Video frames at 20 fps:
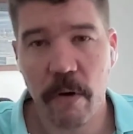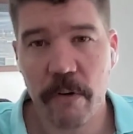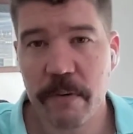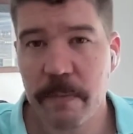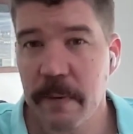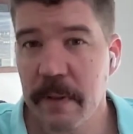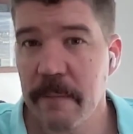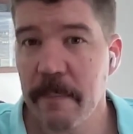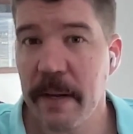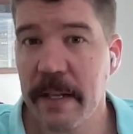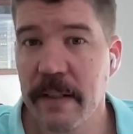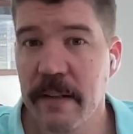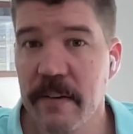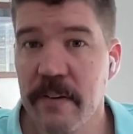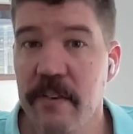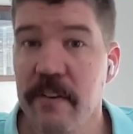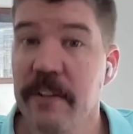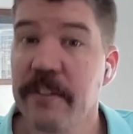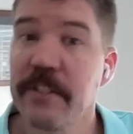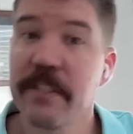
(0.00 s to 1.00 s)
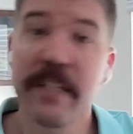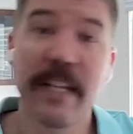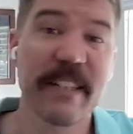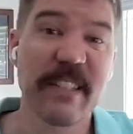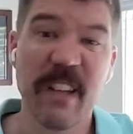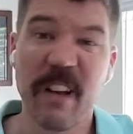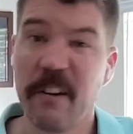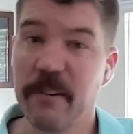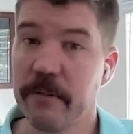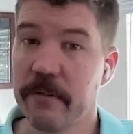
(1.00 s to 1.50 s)
ultimately made the decision.
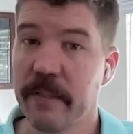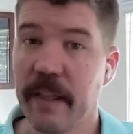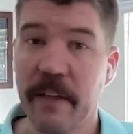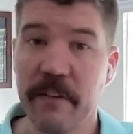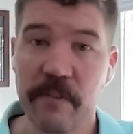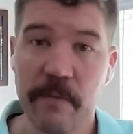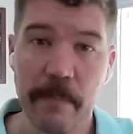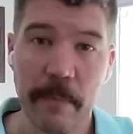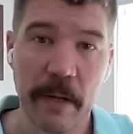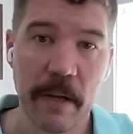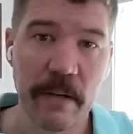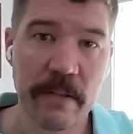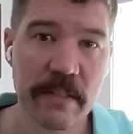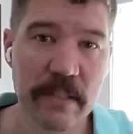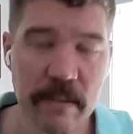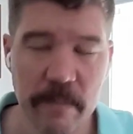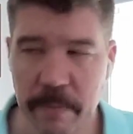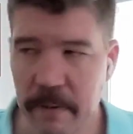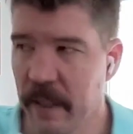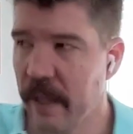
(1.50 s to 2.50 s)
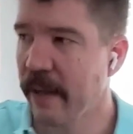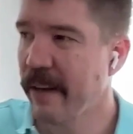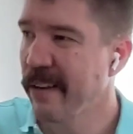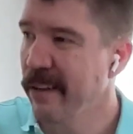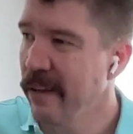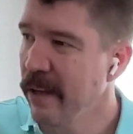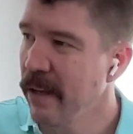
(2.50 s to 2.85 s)
That's 100,000 bucks. You'd be like,